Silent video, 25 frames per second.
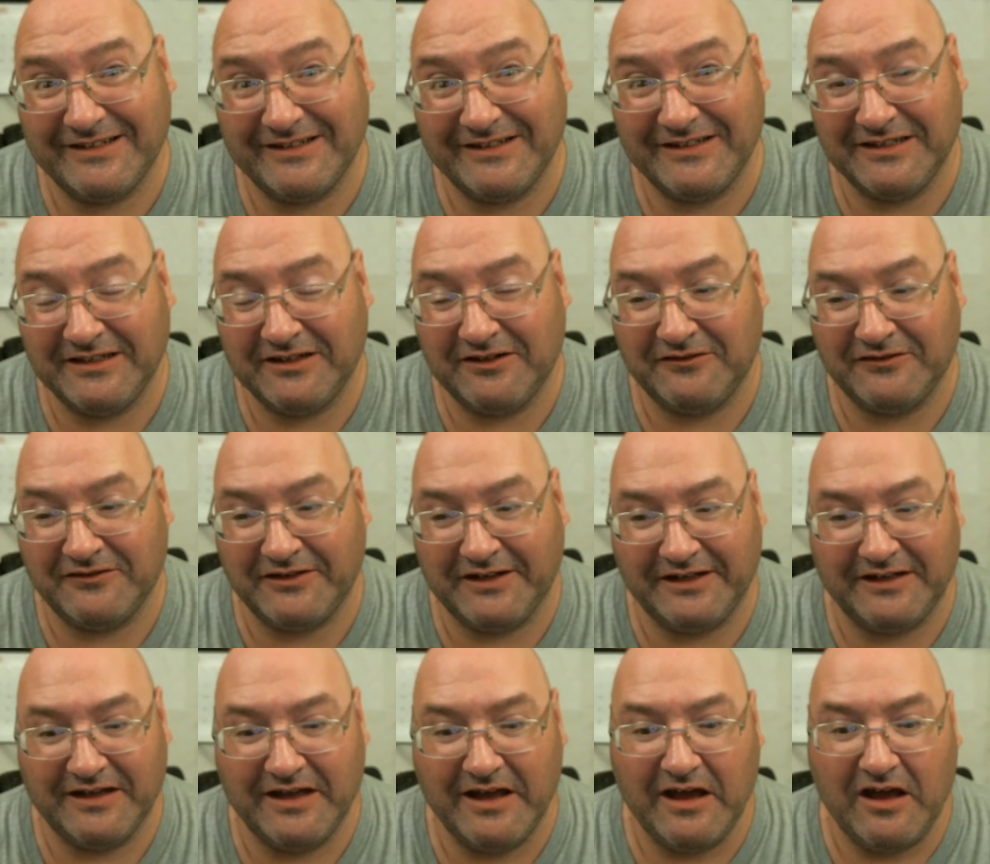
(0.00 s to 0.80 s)
you know,
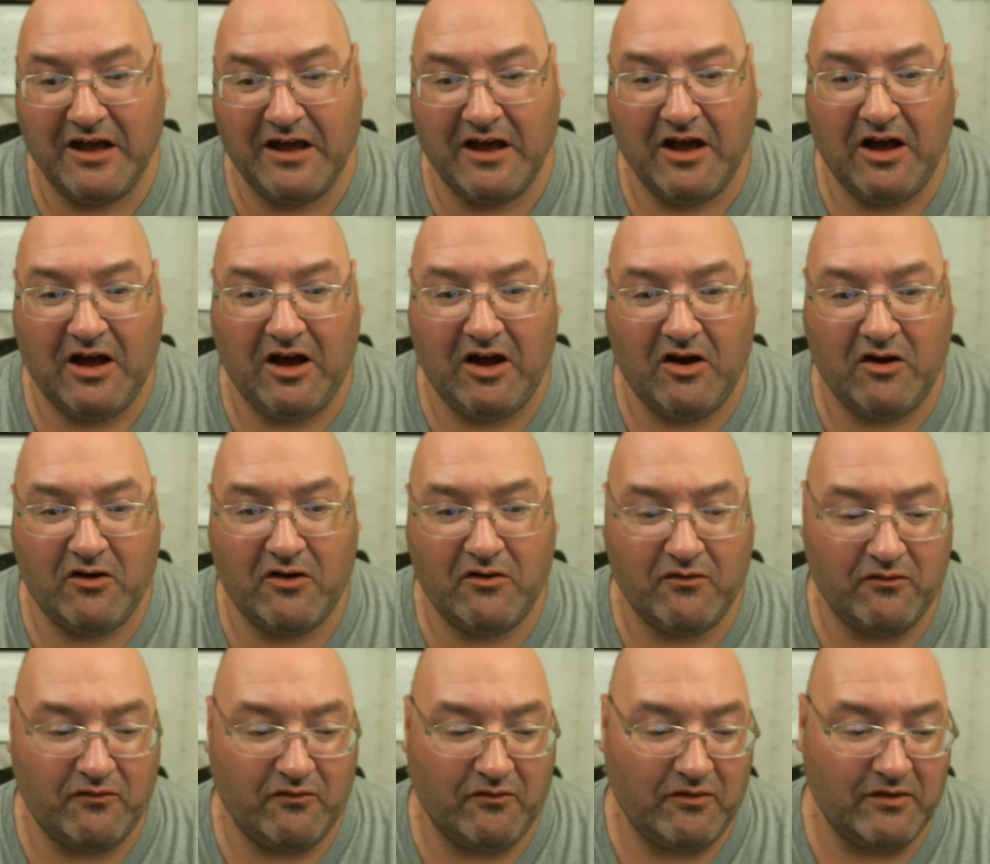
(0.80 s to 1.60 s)
like
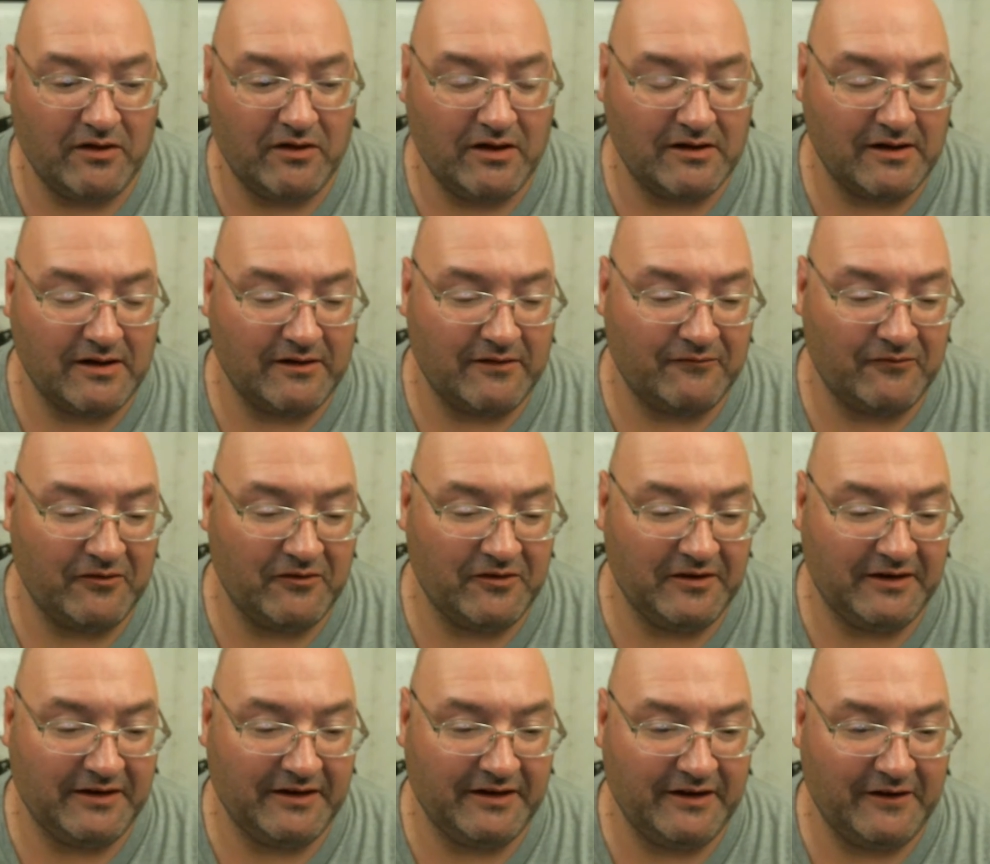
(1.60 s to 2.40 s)
oh uh,
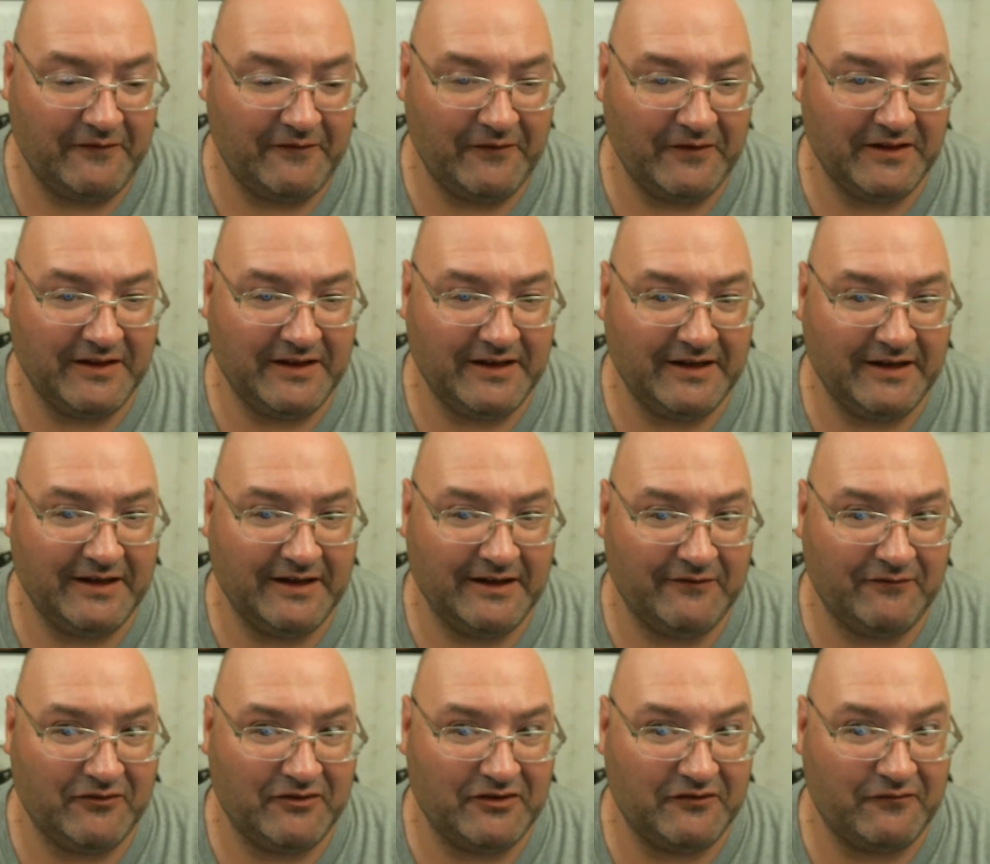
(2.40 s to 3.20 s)
we did everything
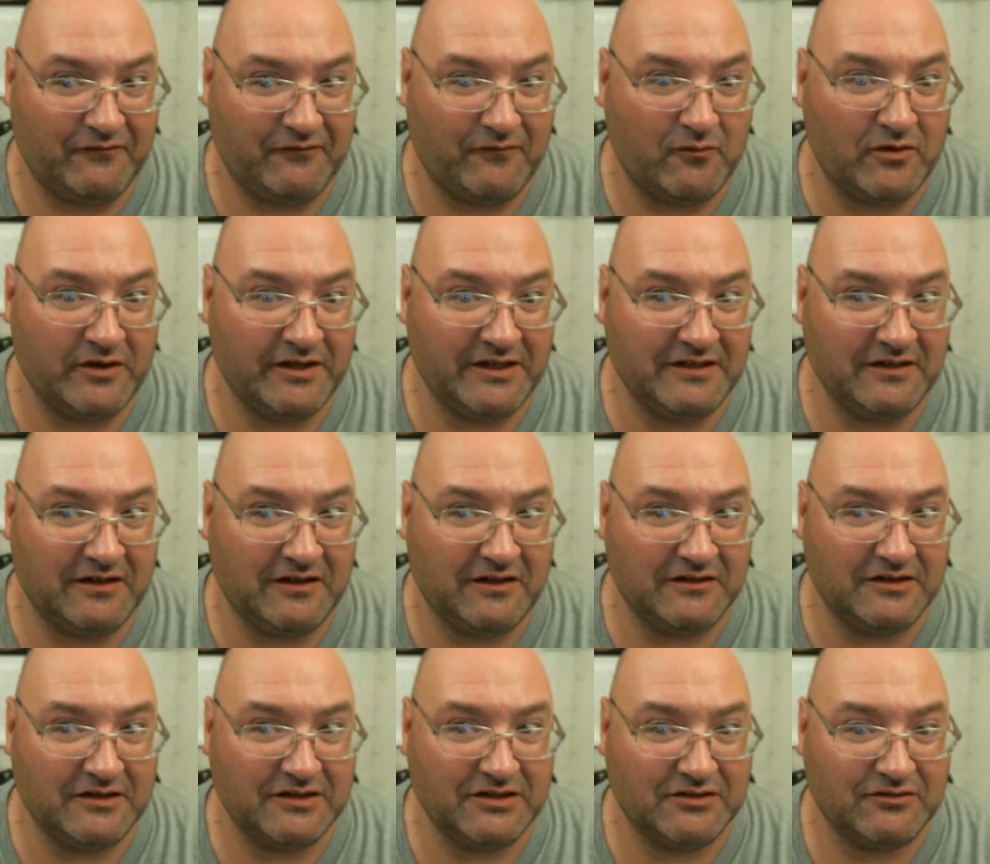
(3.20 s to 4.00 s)
and we're forty
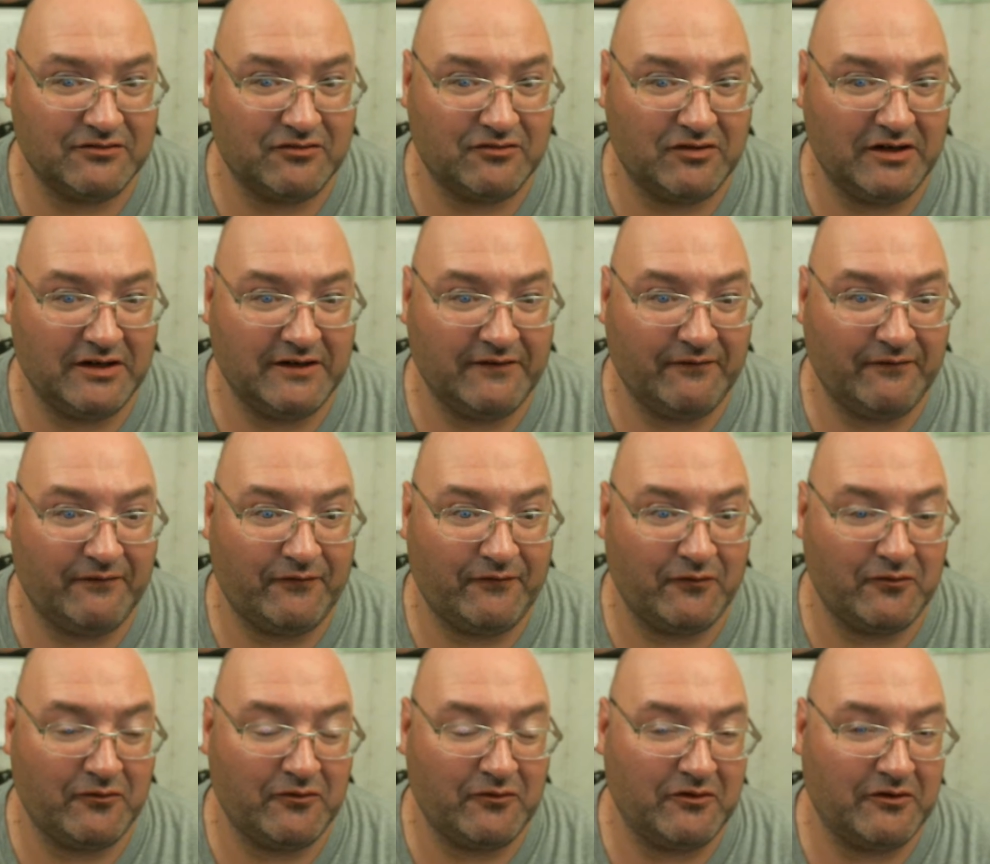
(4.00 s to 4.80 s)
dollars short
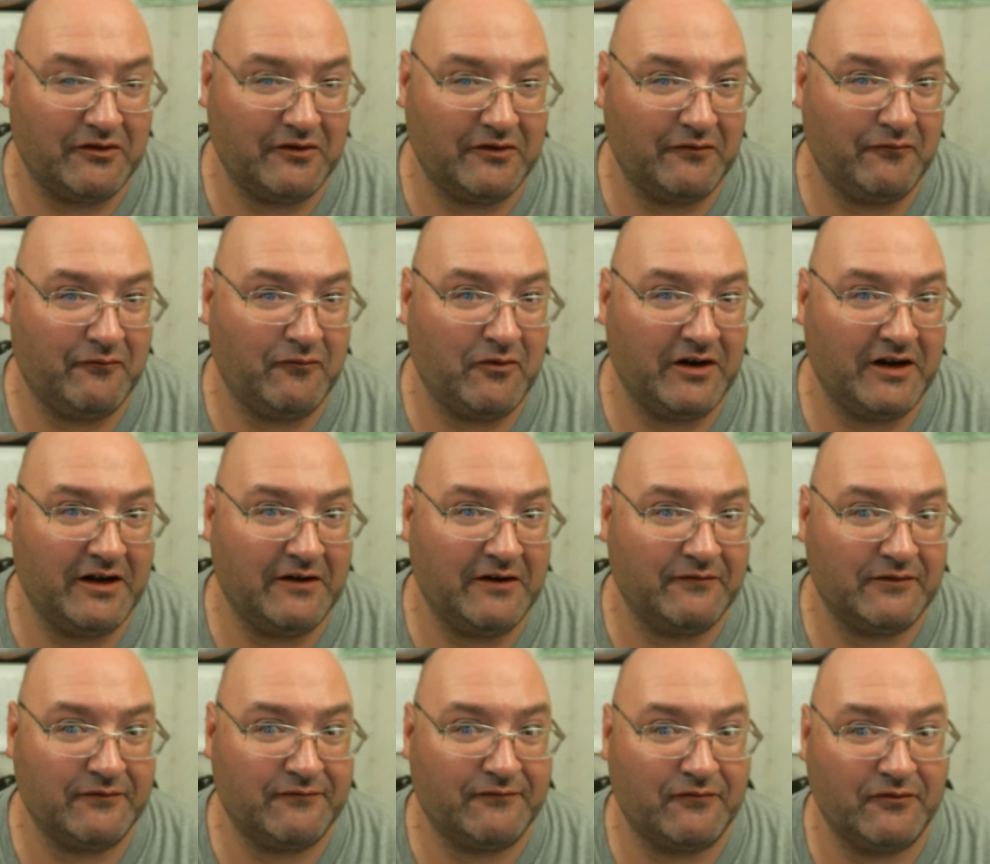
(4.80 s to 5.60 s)
for
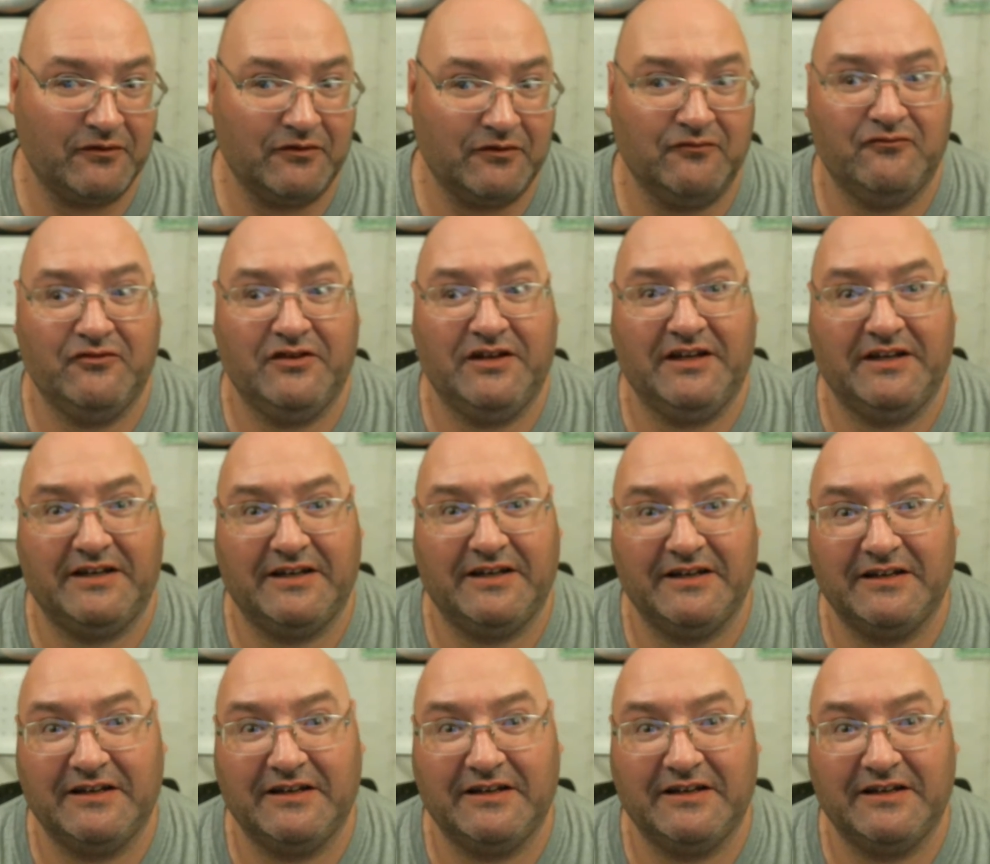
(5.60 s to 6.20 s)
whatever for the week.